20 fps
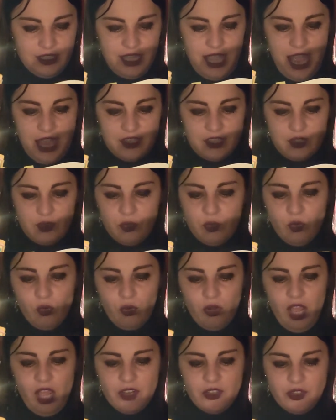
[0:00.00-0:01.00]
yet
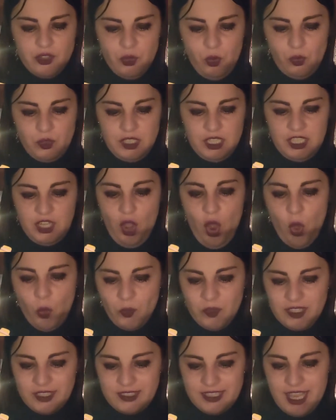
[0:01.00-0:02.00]
all undaunted, on
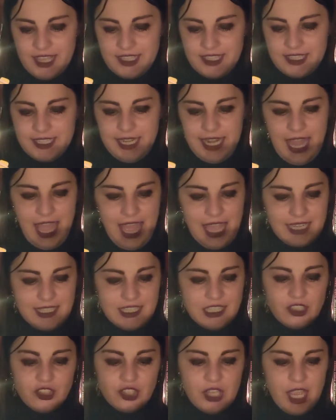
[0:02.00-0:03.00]
this desert land
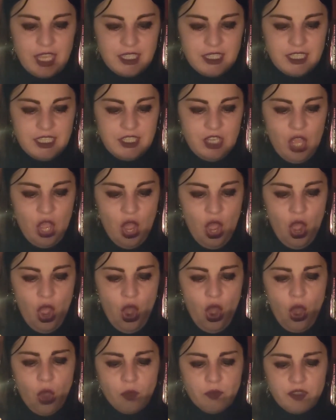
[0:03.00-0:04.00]
enchanted,
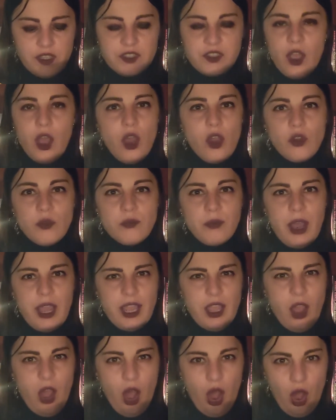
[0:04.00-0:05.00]
on this home by
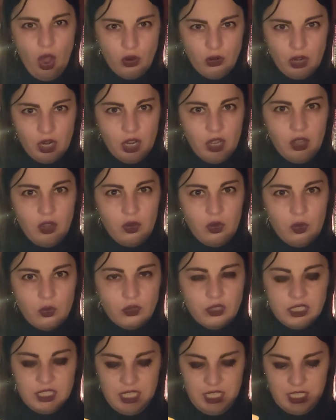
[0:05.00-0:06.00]
horror
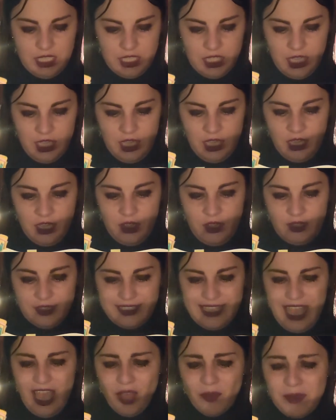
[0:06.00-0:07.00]
haunted.
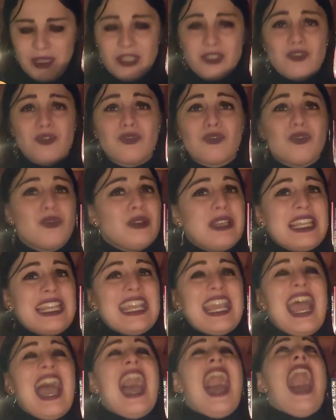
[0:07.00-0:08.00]
Tell me
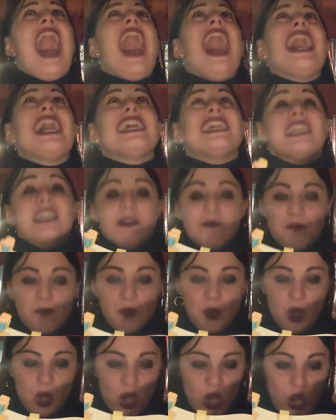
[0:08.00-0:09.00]
truly, I
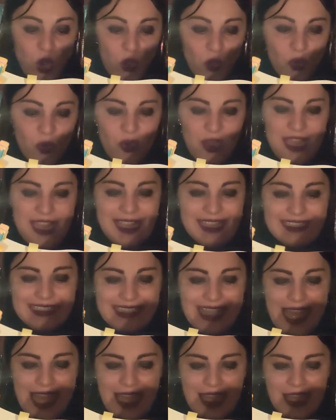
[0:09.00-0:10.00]
implore, is
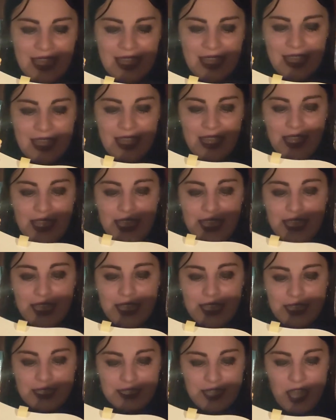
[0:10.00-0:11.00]
there
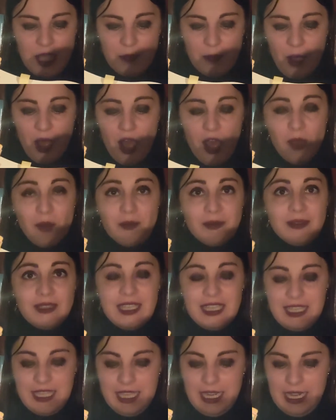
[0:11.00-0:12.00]
balm
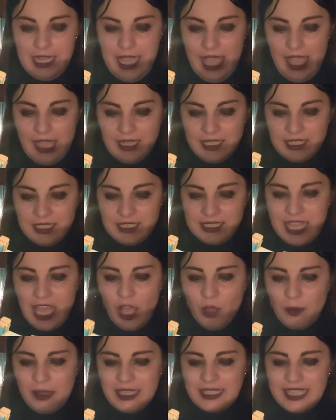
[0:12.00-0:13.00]
in Gilead?
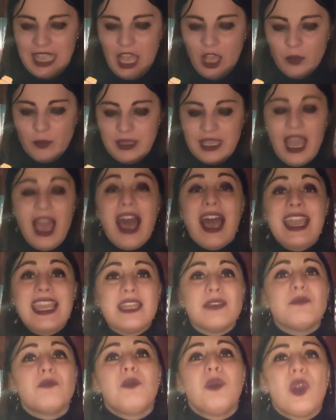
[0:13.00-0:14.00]
Tell me, I
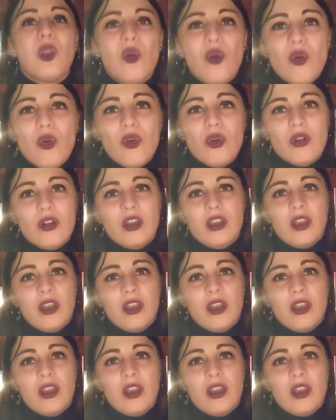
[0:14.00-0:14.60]
implore.